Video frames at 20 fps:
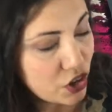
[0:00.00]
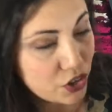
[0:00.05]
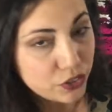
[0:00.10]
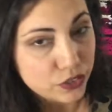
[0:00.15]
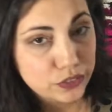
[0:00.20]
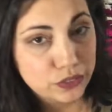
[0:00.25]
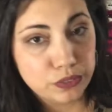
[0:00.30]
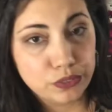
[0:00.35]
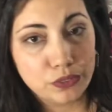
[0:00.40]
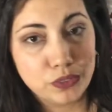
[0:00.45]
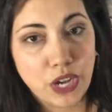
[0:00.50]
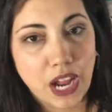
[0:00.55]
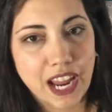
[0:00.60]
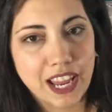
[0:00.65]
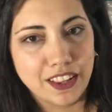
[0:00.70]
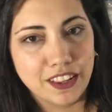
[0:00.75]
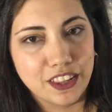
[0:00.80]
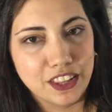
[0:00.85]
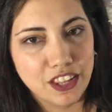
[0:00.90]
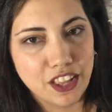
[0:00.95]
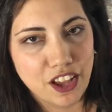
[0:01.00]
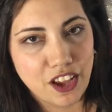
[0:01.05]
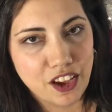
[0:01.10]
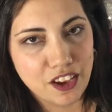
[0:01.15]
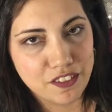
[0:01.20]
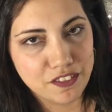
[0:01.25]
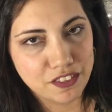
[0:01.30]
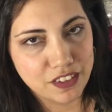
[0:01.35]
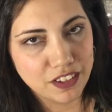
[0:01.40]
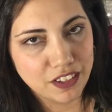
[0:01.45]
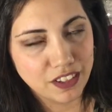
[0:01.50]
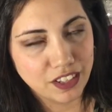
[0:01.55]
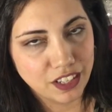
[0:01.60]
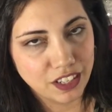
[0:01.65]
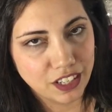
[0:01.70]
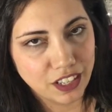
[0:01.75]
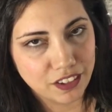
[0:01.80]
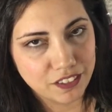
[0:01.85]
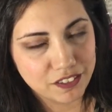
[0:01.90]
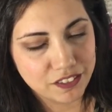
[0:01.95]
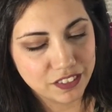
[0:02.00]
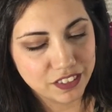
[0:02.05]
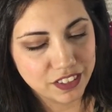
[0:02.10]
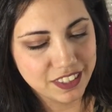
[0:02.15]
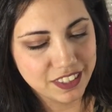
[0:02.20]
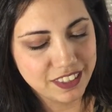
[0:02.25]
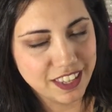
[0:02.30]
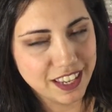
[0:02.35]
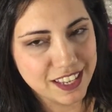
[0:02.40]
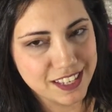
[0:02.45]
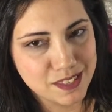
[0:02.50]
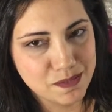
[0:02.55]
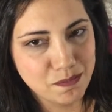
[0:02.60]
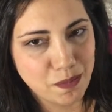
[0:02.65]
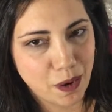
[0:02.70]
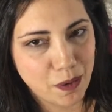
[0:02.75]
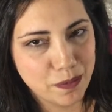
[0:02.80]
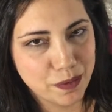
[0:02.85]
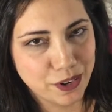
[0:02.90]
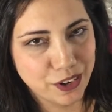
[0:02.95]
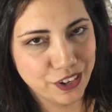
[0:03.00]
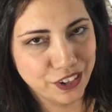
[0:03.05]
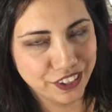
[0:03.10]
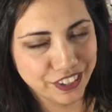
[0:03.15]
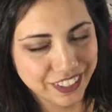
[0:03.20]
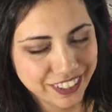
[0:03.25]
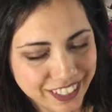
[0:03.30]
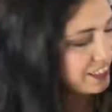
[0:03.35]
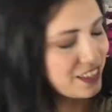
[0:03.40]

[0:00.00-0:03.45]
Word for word: Ooh, I love, love this popcorn.